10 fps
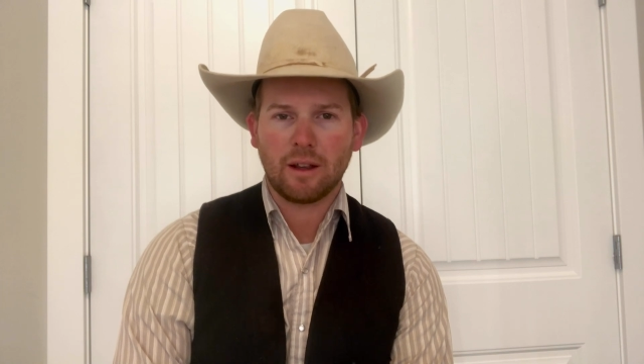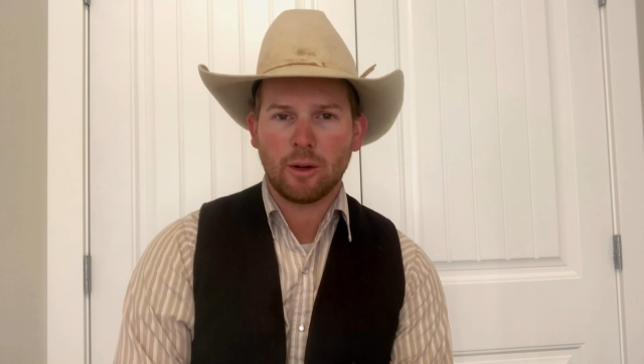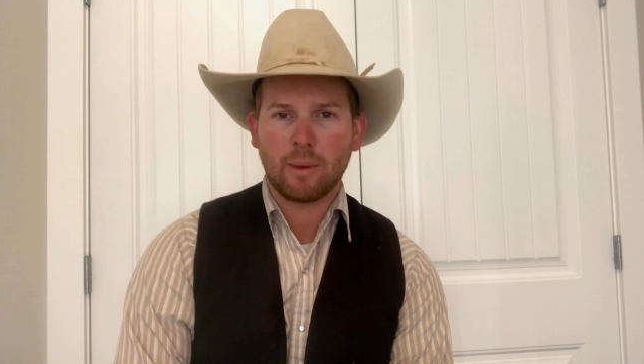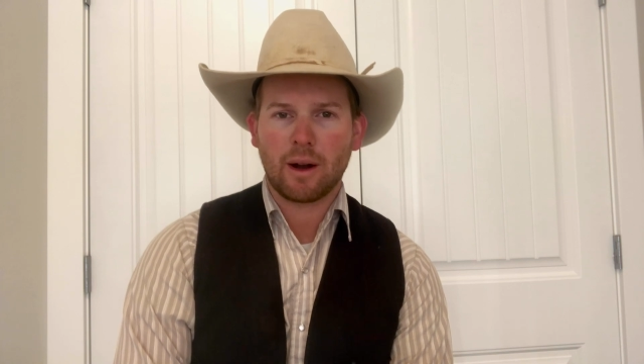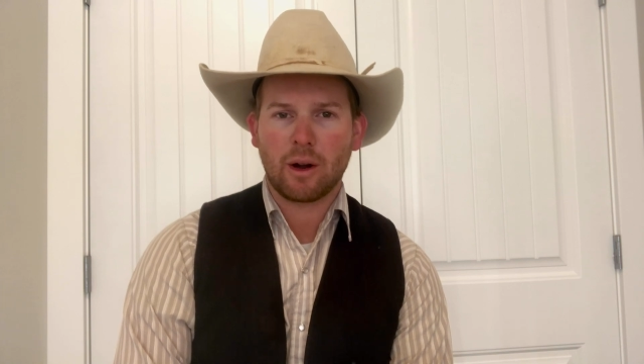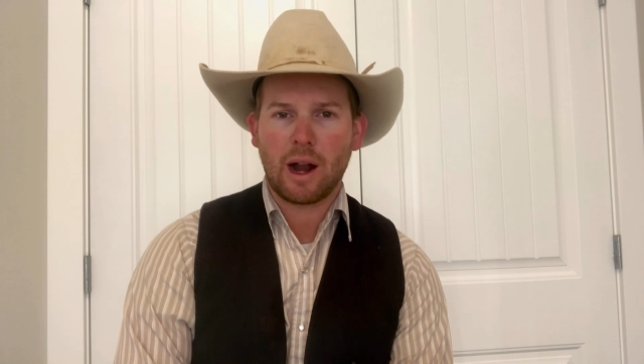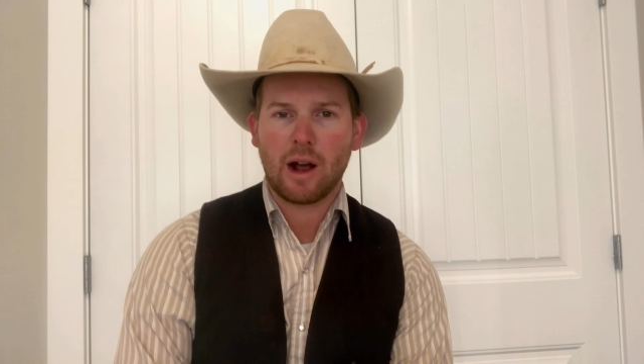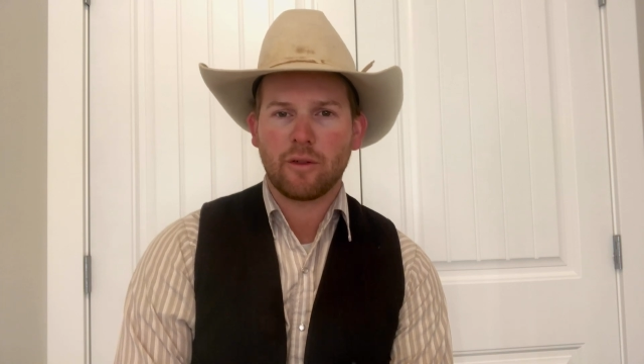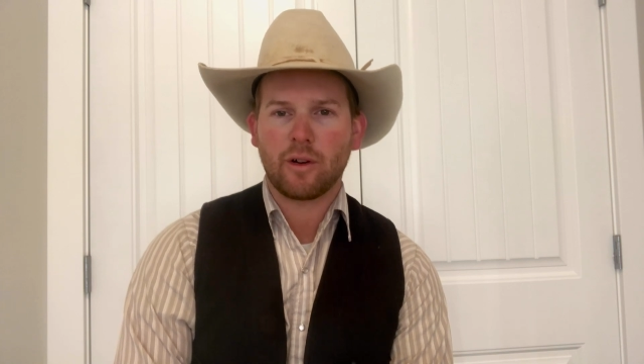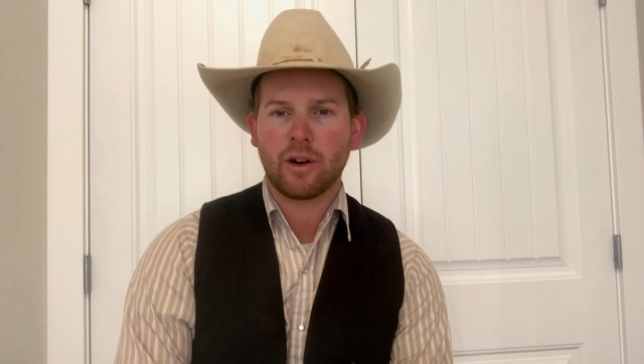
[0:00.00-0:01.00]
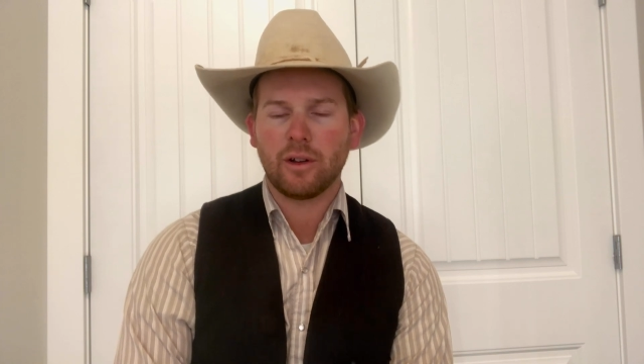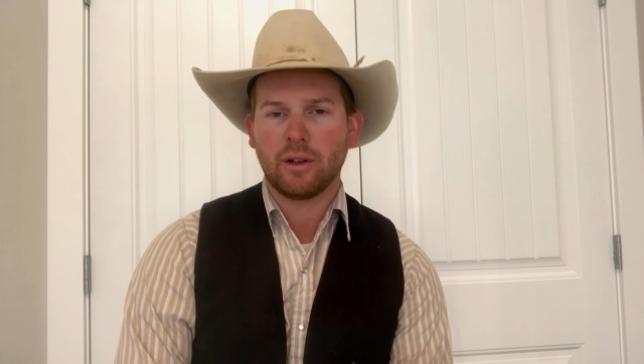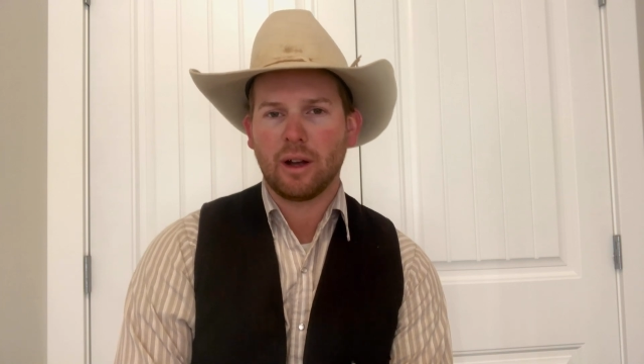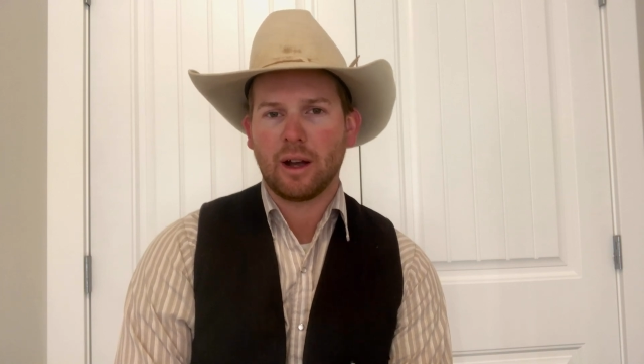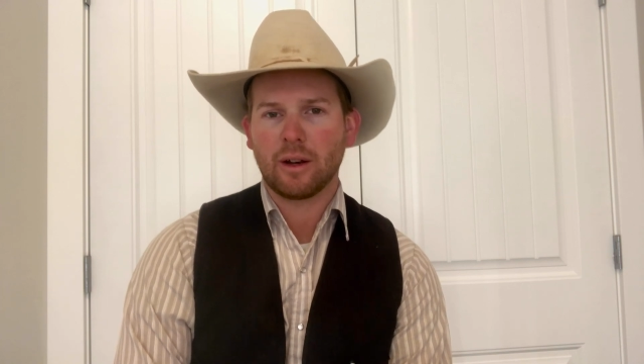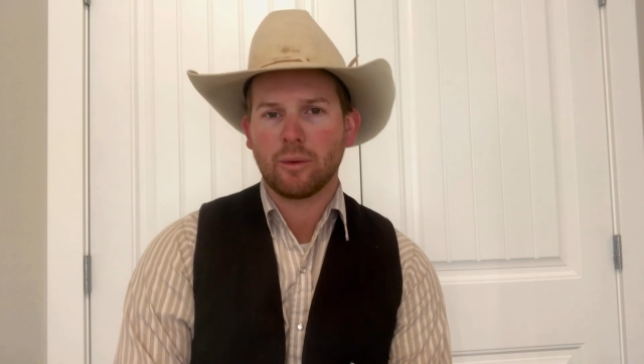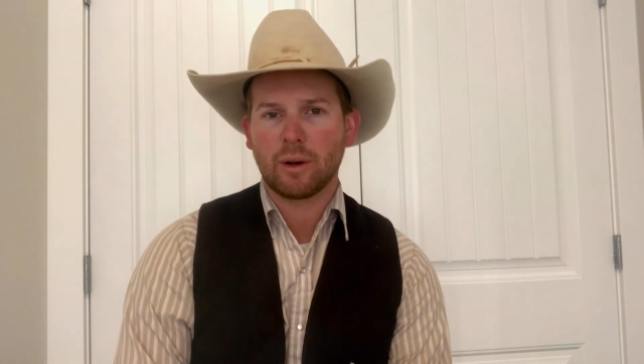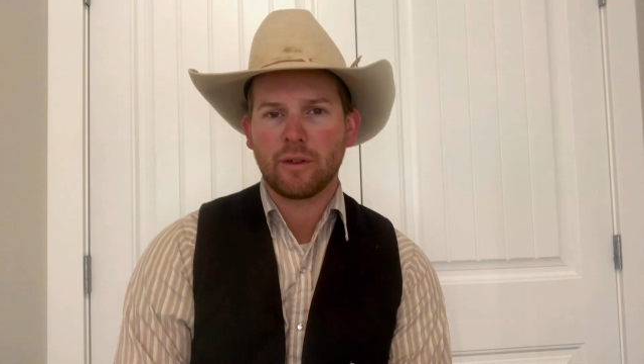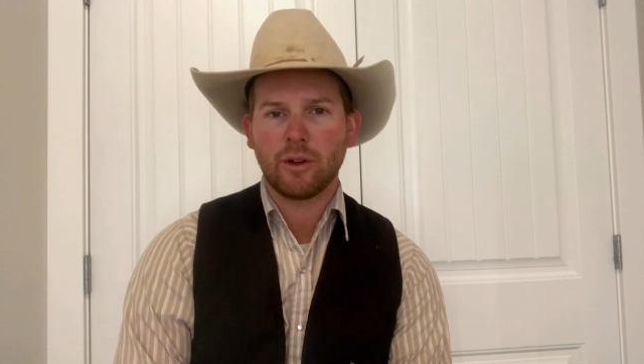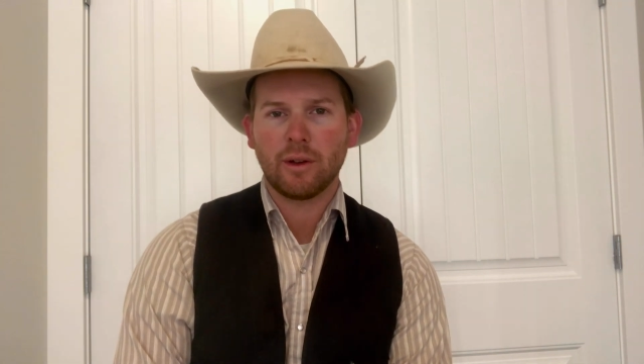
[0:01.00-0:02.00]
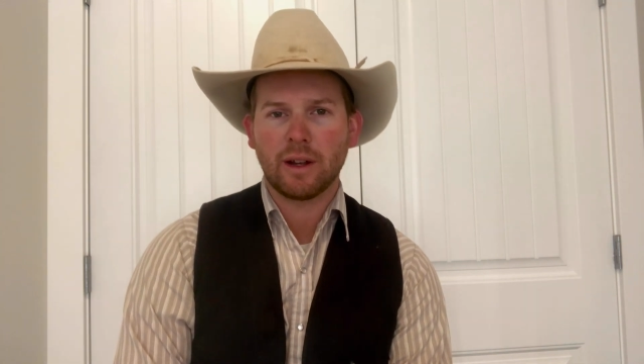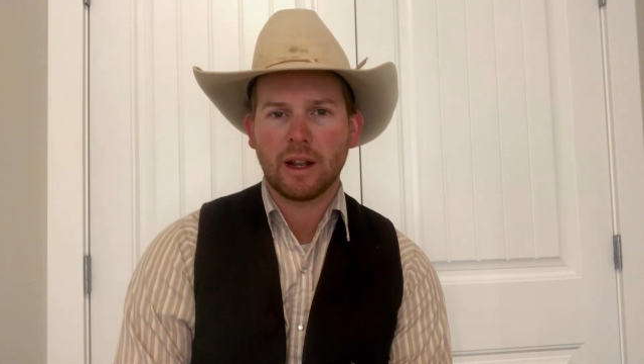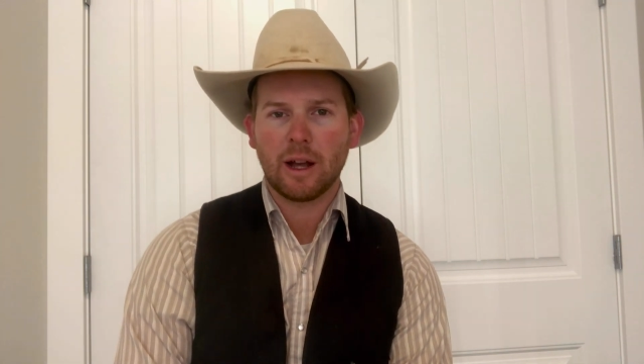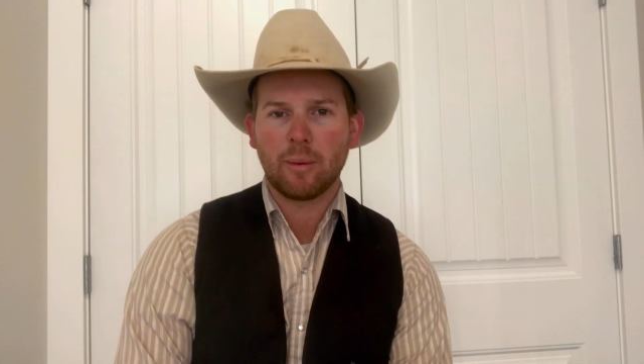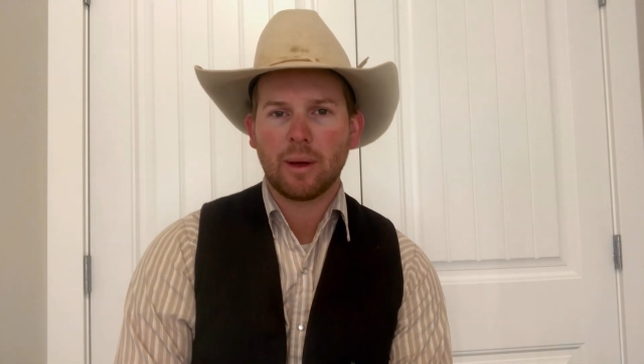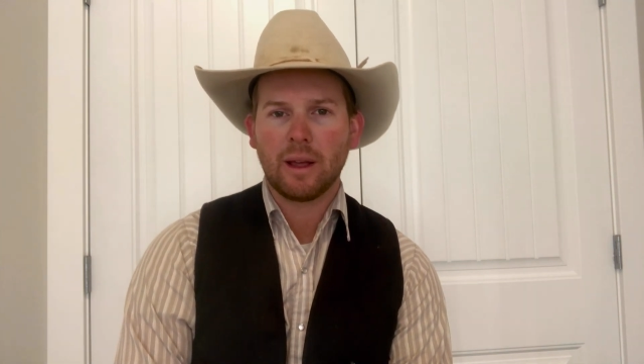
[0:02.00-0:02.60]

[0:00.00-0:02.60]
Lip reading: No matter how far you got, wherever you ended up,